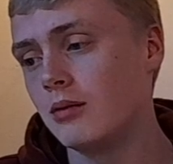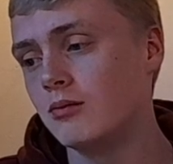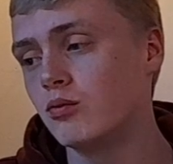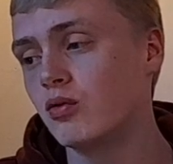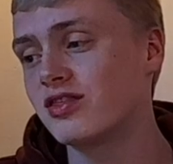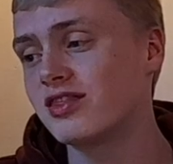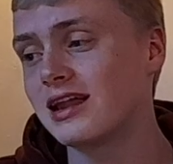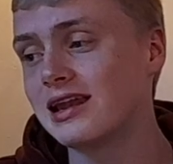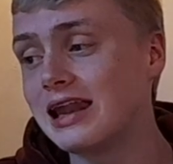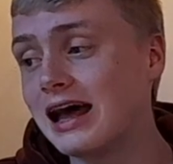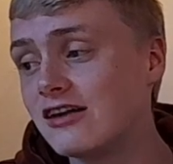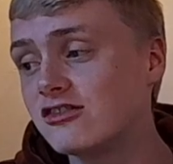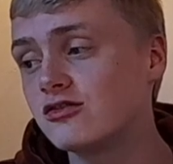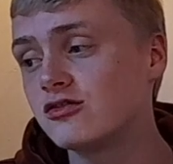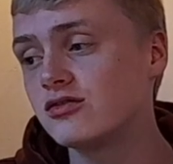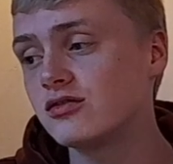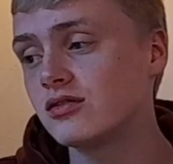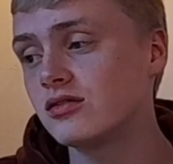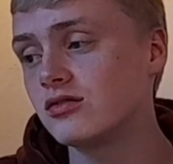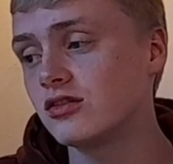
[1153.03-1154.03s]
With
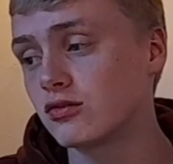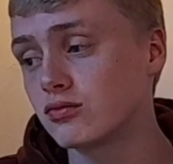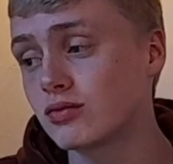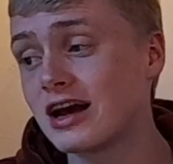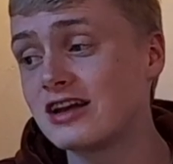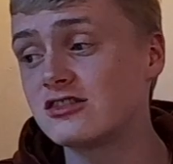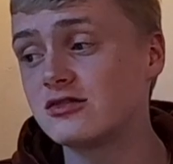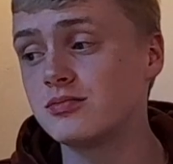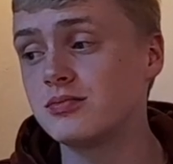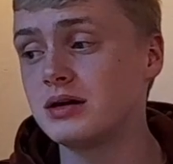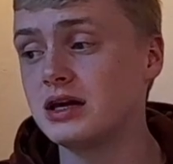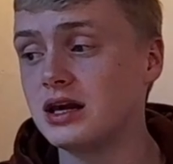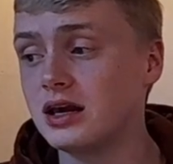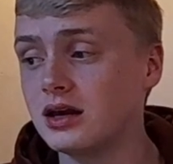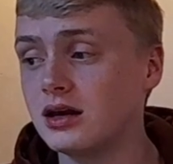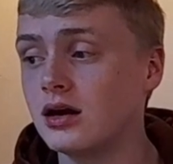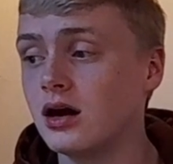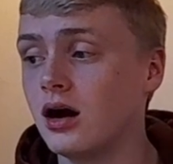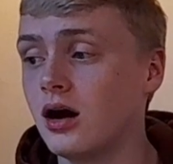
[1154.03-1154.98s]
the rest being